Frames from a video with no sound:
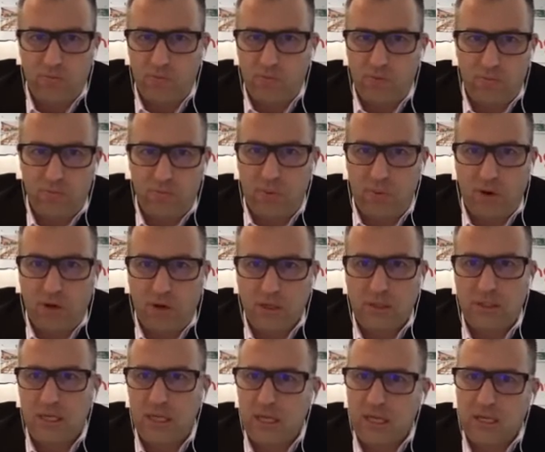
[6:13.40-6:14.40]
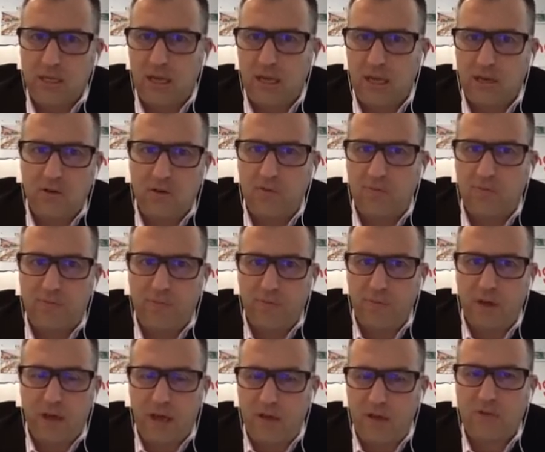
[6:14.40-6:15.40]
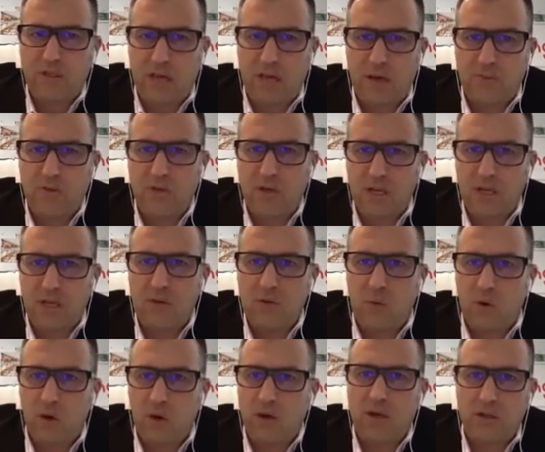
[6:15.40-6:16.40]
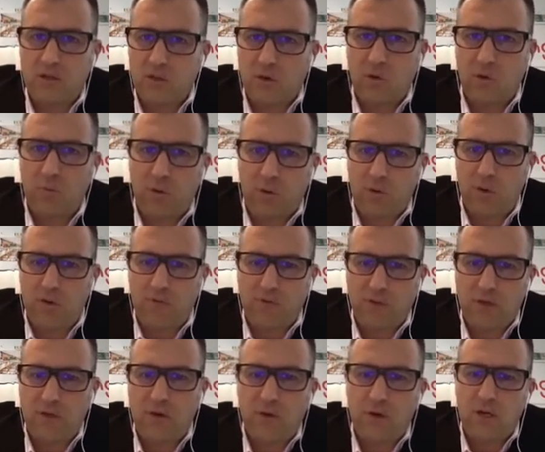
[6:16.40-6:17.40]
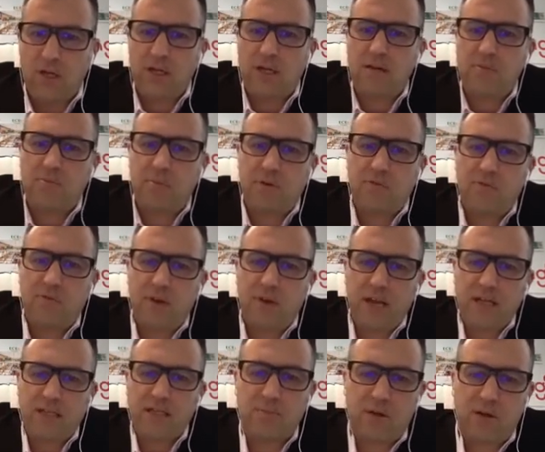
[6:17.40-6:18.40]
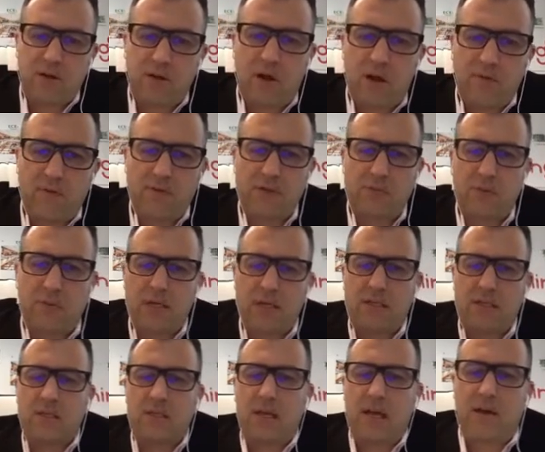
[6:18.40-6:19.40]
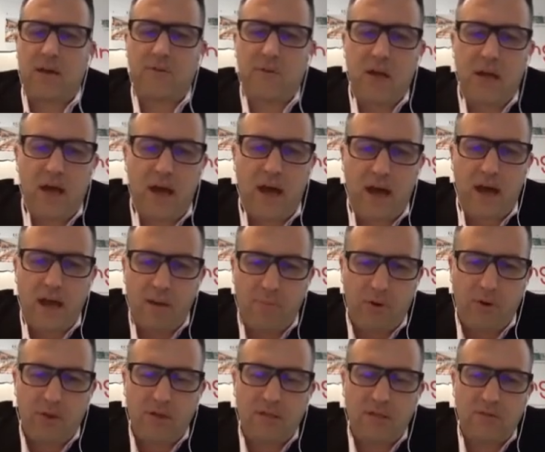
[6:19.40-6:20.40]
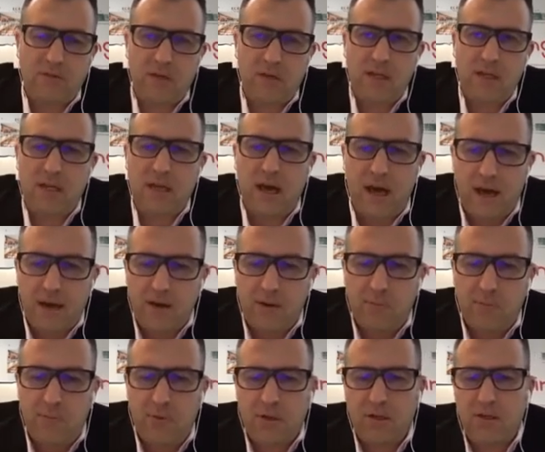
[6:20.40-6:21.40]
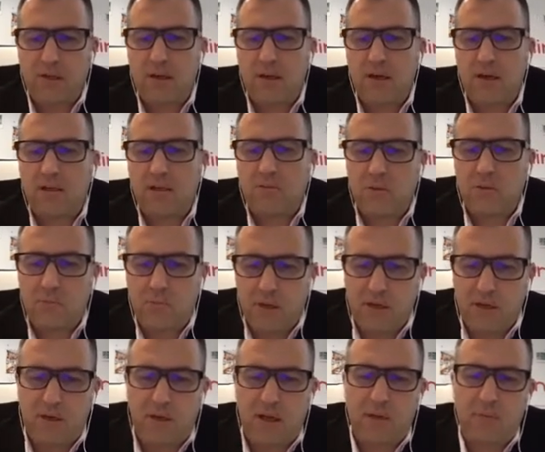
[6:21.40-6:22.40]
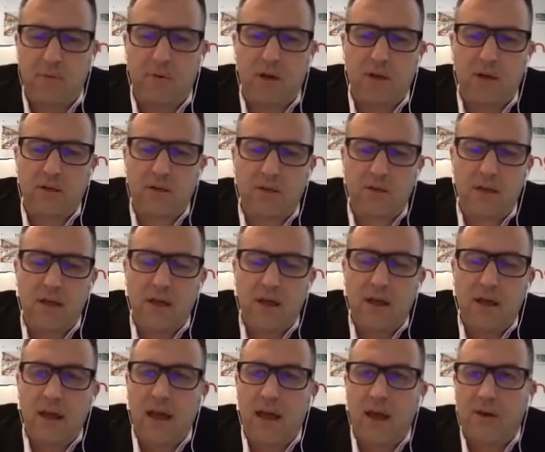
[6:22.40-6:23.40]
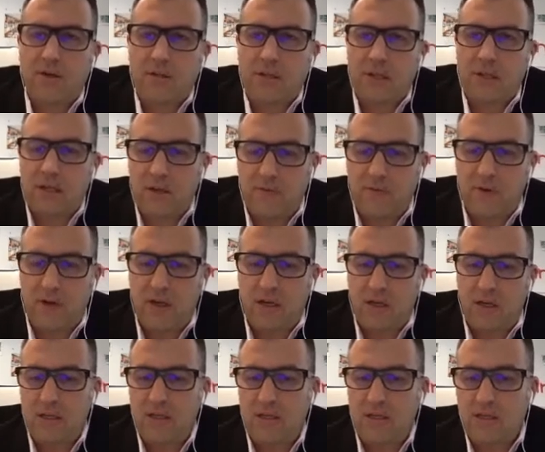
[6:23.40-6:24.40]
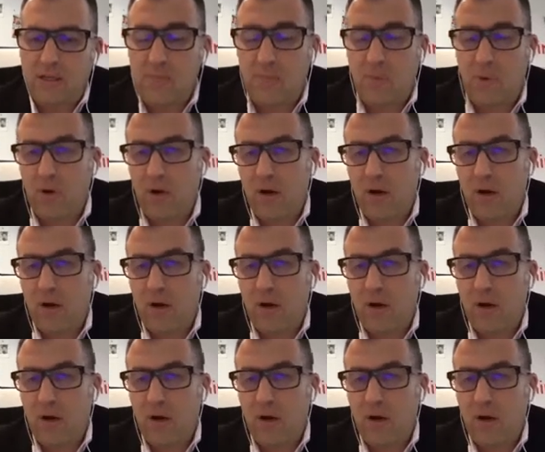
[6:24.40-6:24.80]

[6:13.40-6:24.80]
book a seat and you every time you need one, and you don't book one if you don't need it, but flexible office spaces have higher productivity, higher employee engagement, better collaboration, and are significantly cheaper